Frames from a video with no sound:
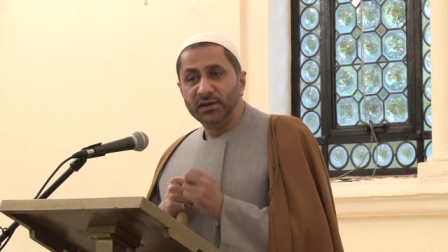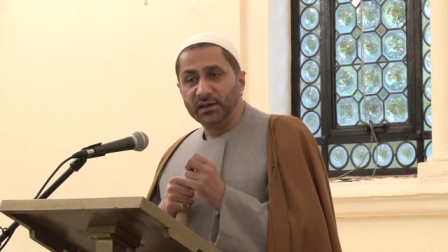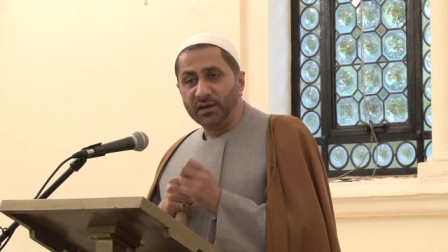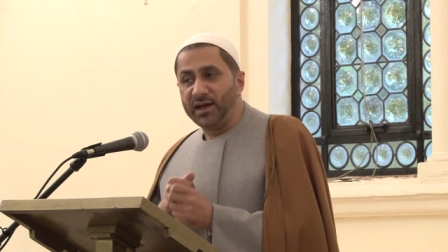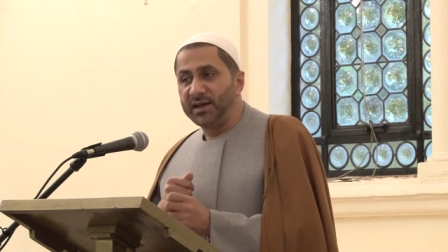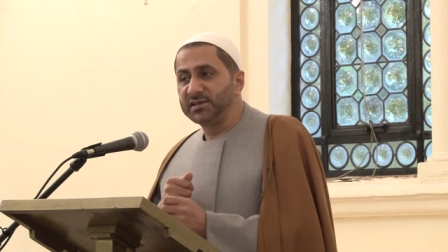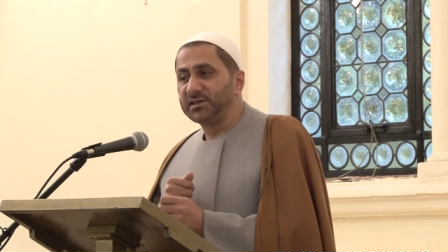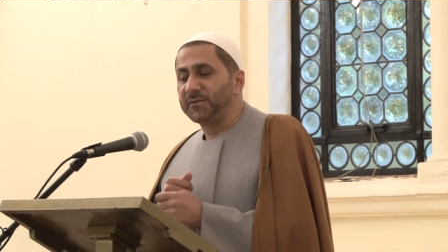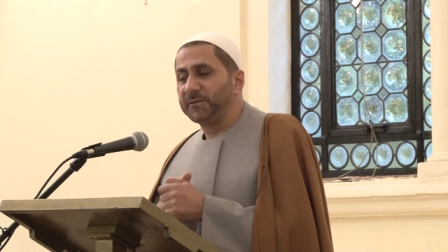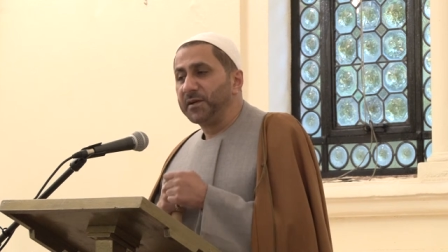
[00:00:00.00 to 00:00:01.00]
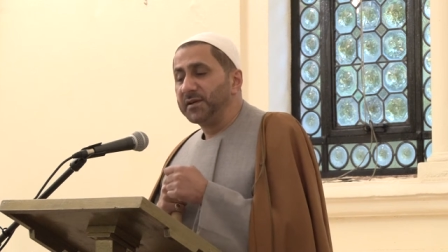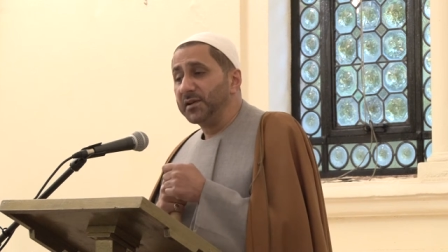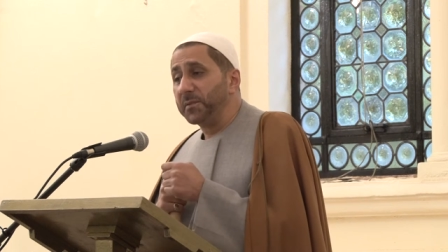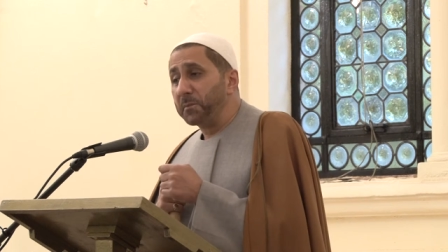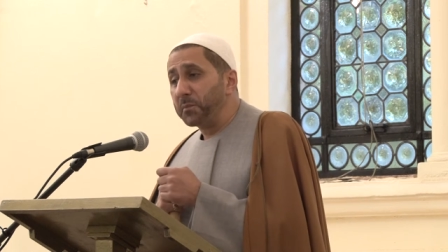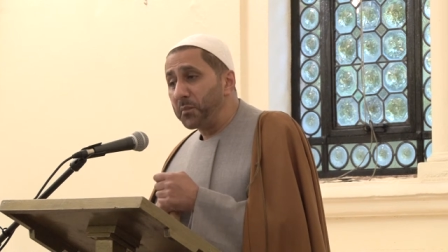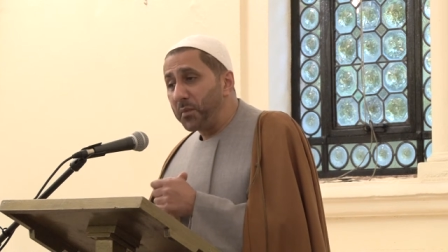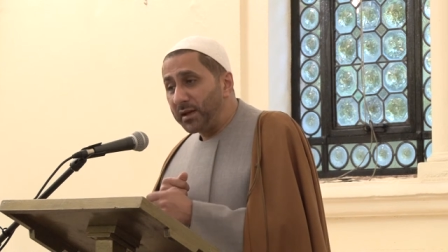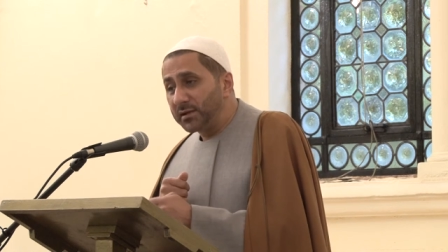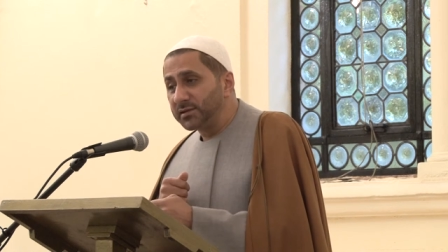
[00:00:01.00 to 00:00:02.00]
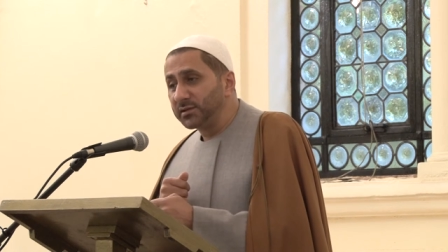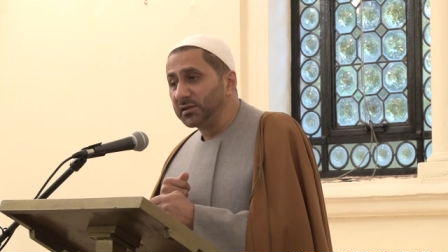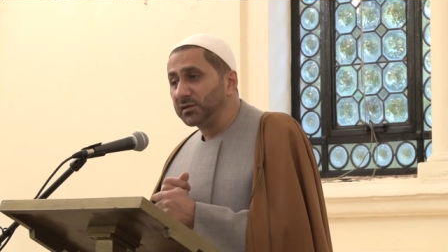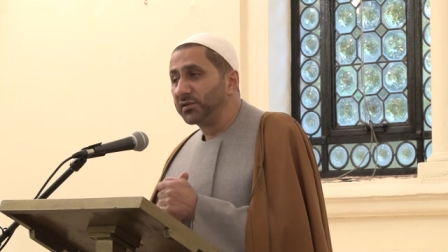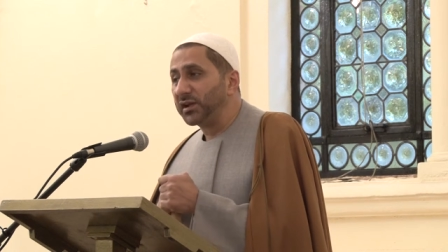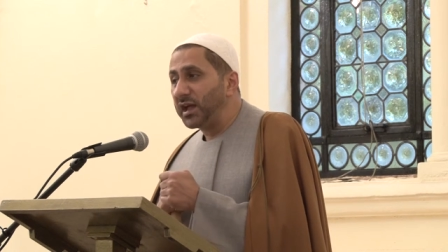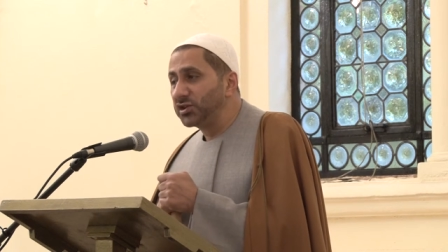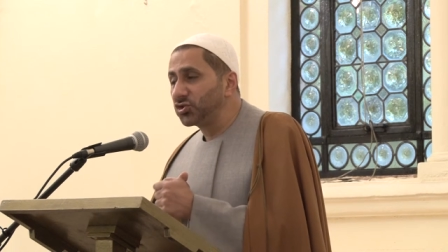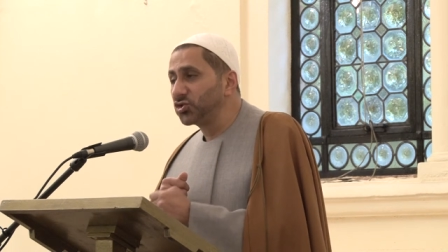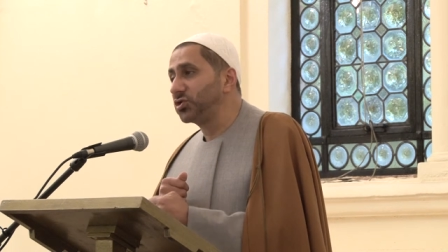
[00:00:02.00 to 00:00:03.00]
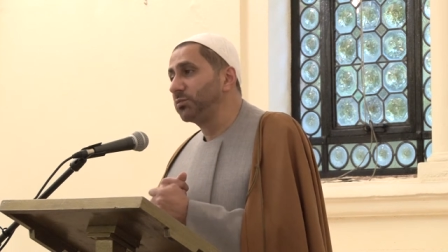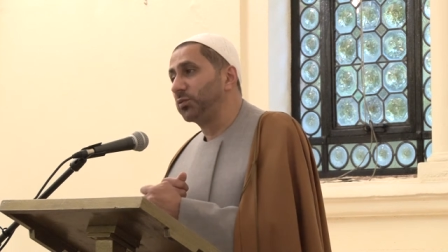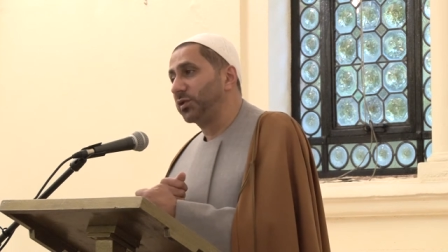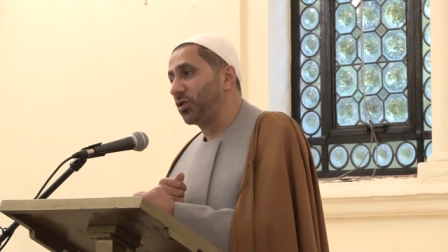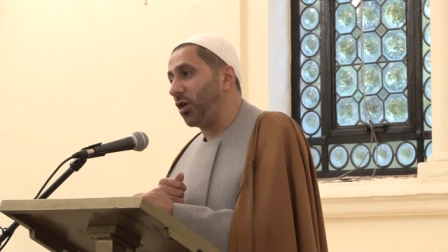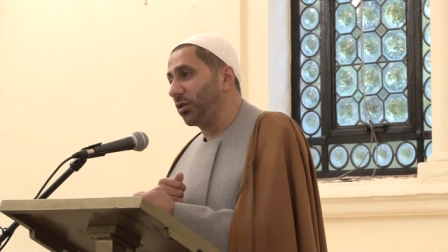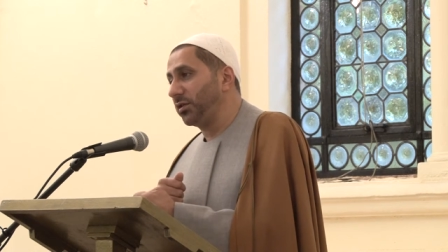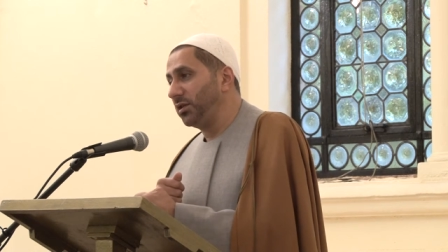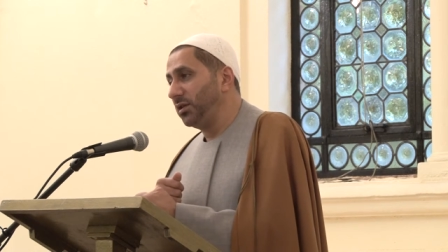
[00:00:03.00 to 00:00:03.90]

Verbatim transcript: lies that fundamental relationship with God